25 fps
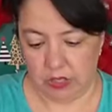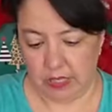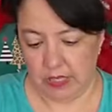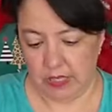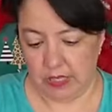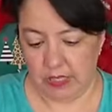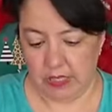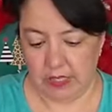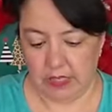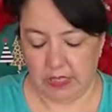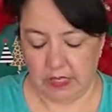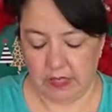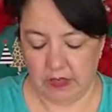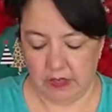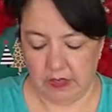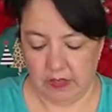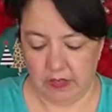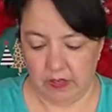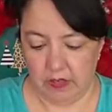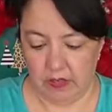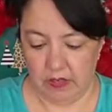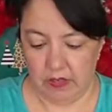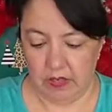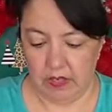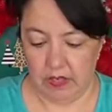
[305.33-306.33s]
in the center.
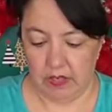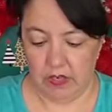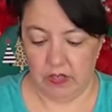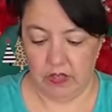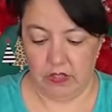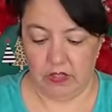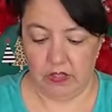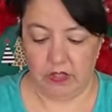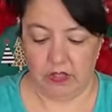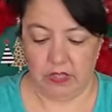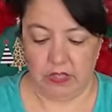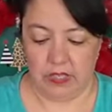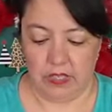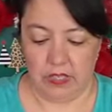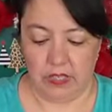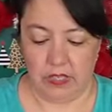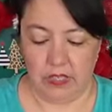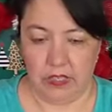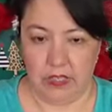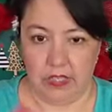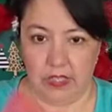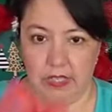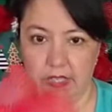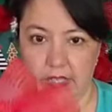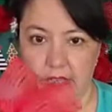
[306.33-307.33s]
So it's going to
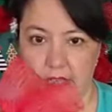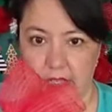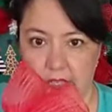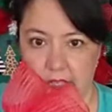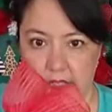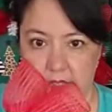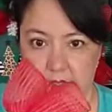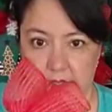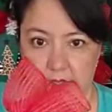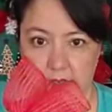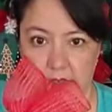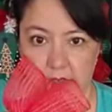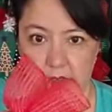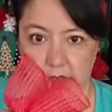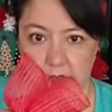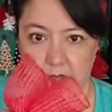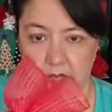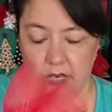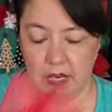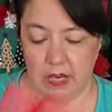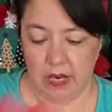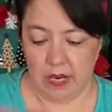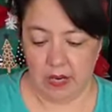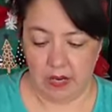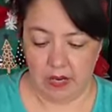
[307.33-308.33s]
look like this.
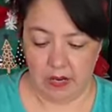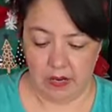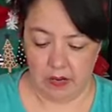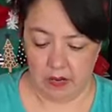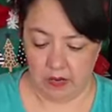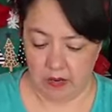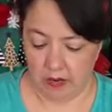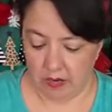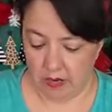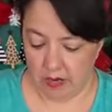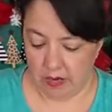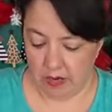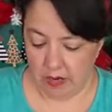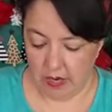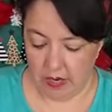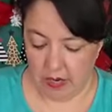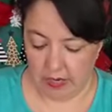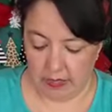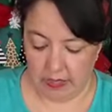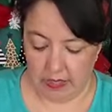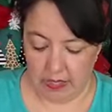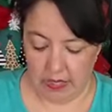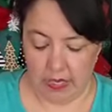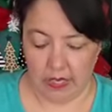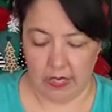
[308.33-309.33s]
Okay,
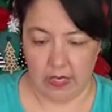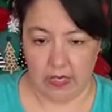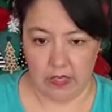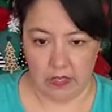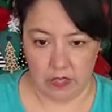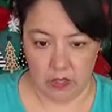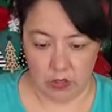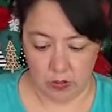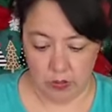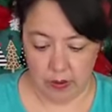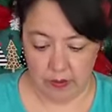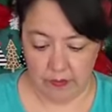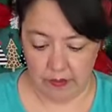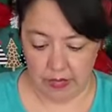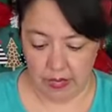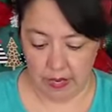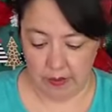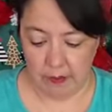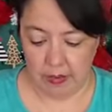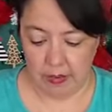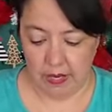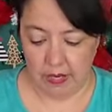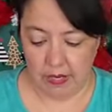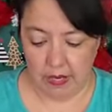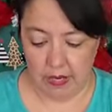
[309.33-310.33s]
and then I cut 2 of
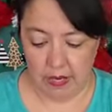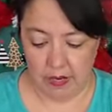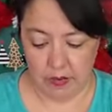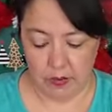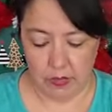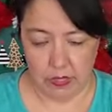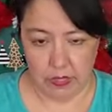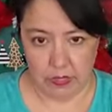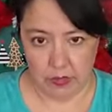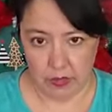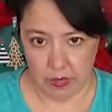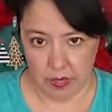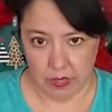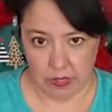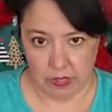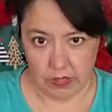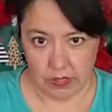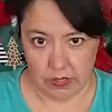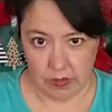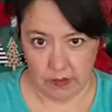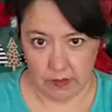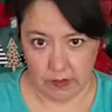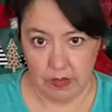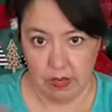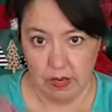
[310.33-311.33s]
them and I crisscross
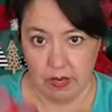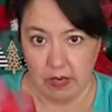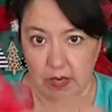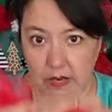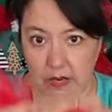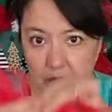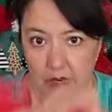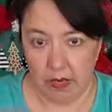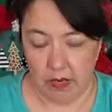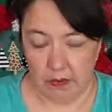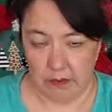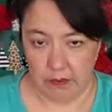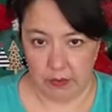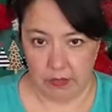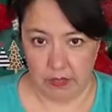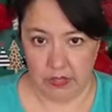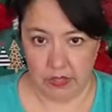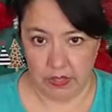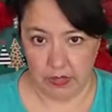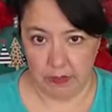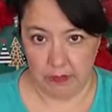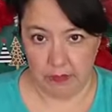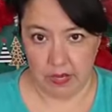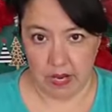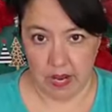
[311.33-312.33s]
them. I push
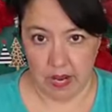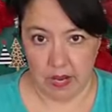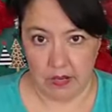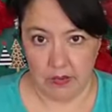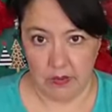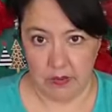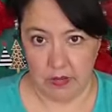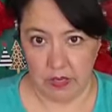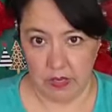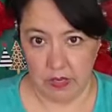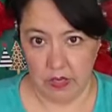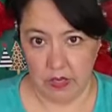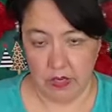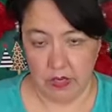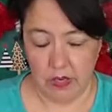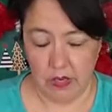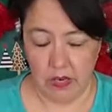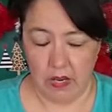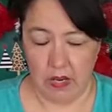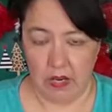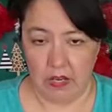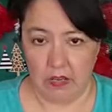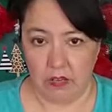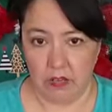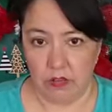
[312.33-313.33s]
them down
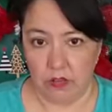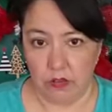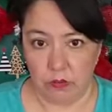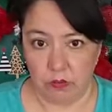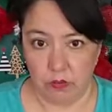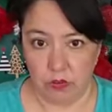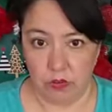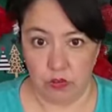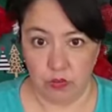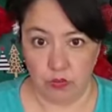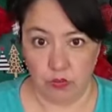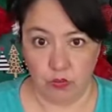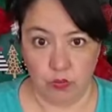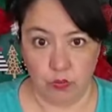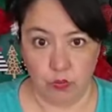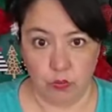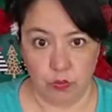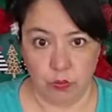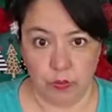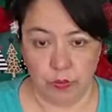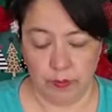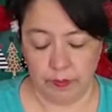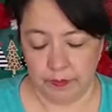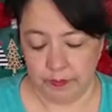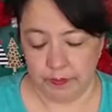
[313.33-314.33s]
and do 2.
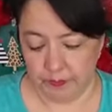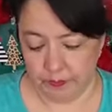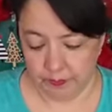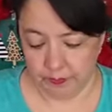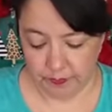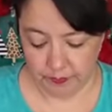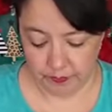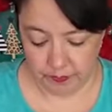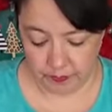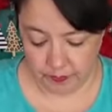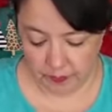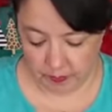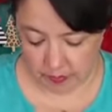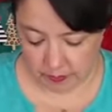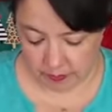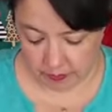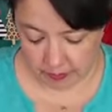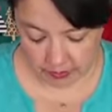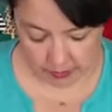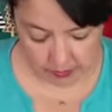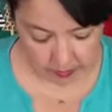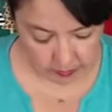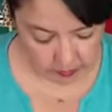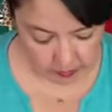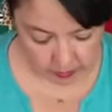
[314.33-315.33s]

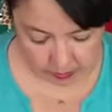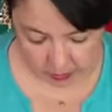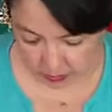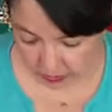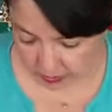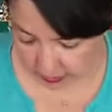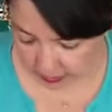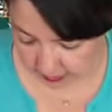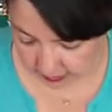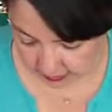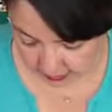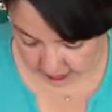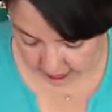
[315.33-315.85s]
Right? So I get the